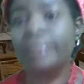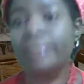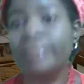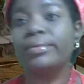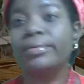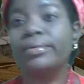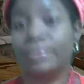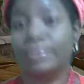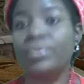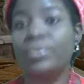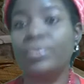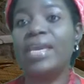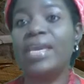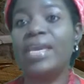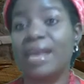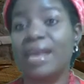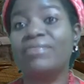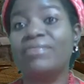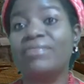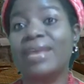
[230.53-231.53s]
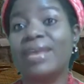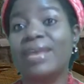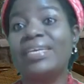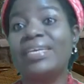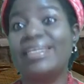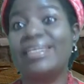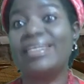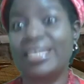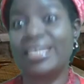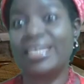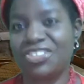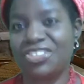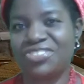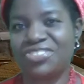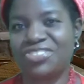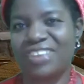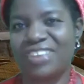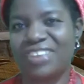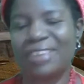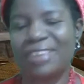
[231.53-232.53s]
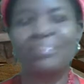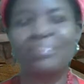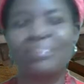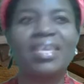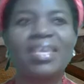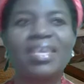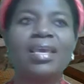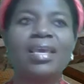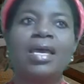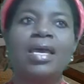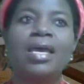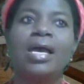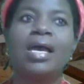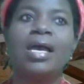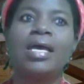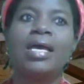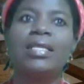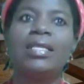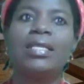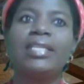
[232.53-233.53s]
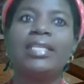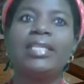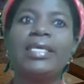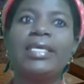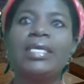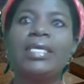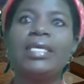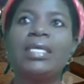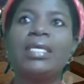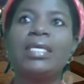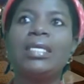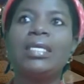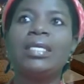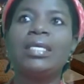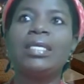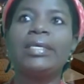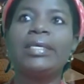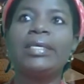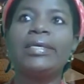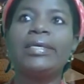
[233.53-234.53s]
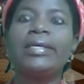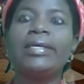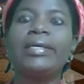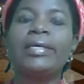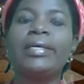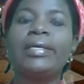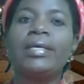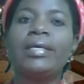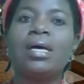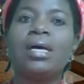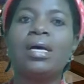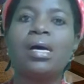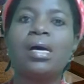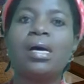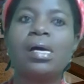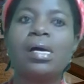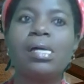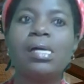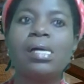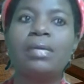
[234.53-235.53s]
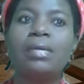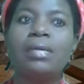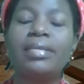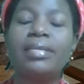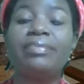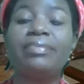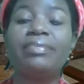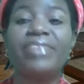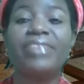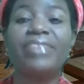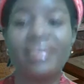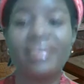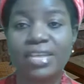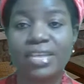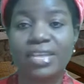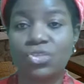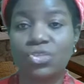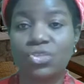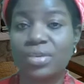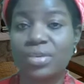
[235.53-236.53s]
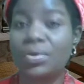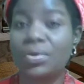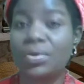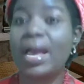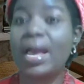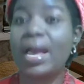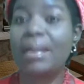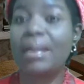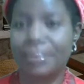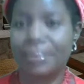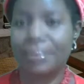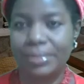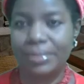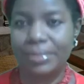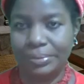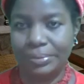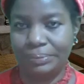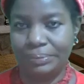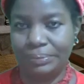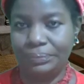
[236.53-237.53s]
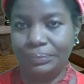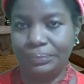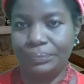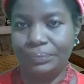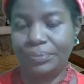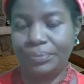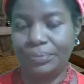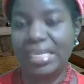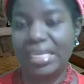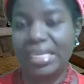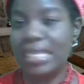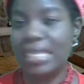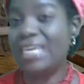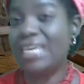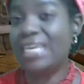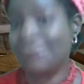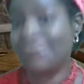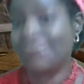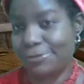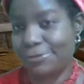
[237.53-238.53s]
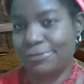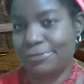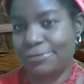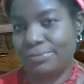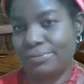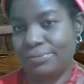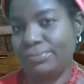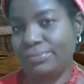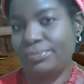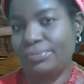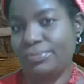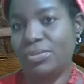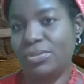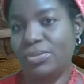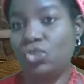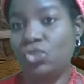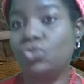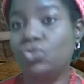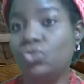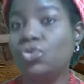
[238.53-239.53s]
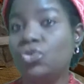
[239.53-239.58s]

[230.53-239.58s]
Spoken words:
we have now in Nigeria. The thing that's going to happen if you don't